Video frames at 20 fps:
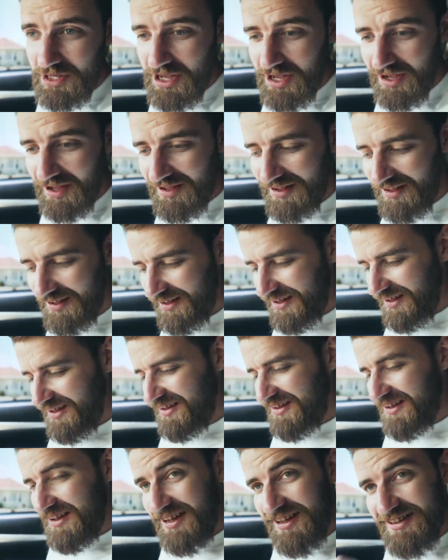
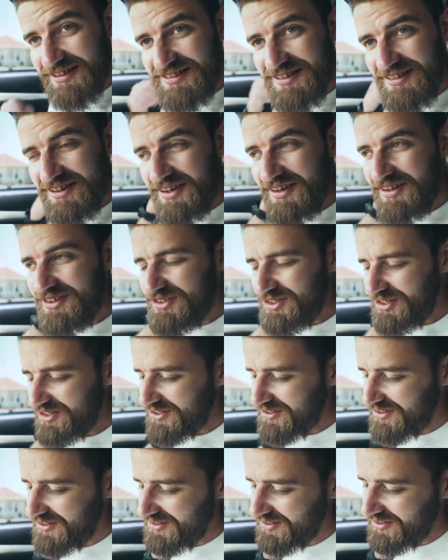I started
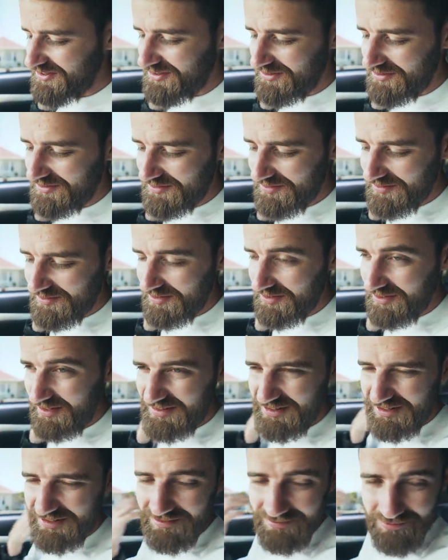drinking it again.
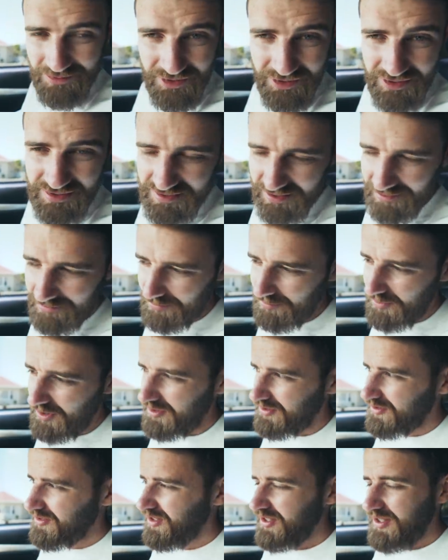It didn't really seem to
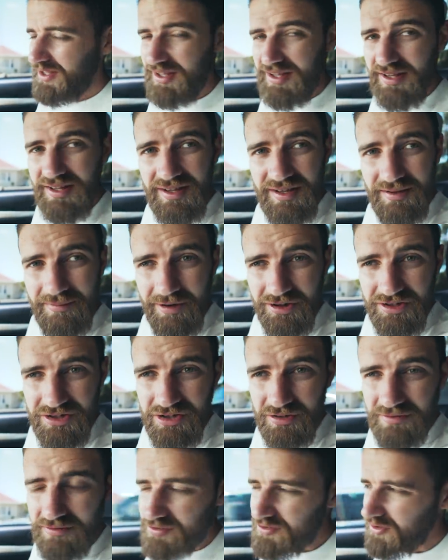make much
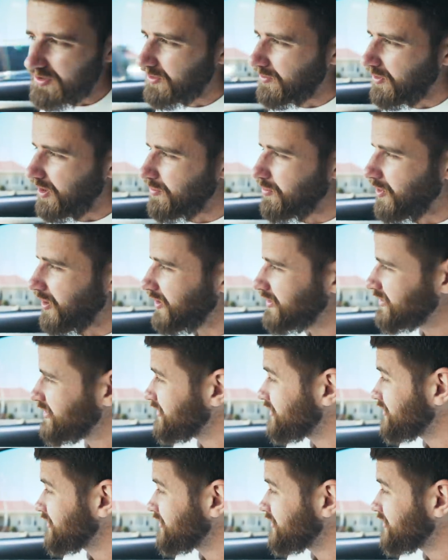difference anyway, but